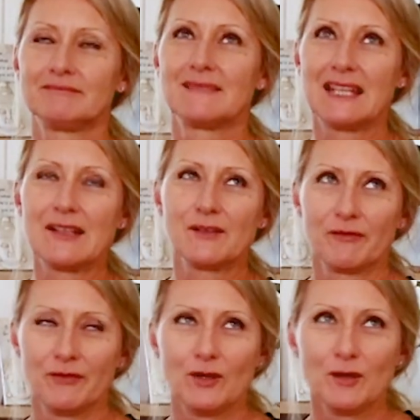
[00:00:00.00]
There's a
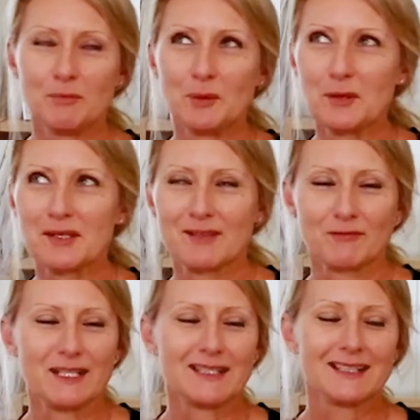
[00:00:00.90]
few books
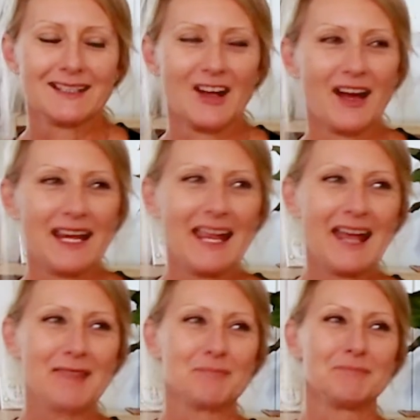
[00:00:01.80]
written. I
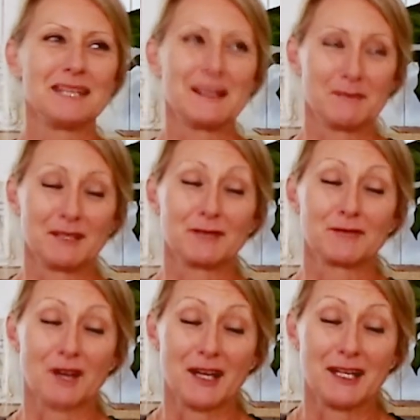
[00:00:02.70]
am in the middle of writing a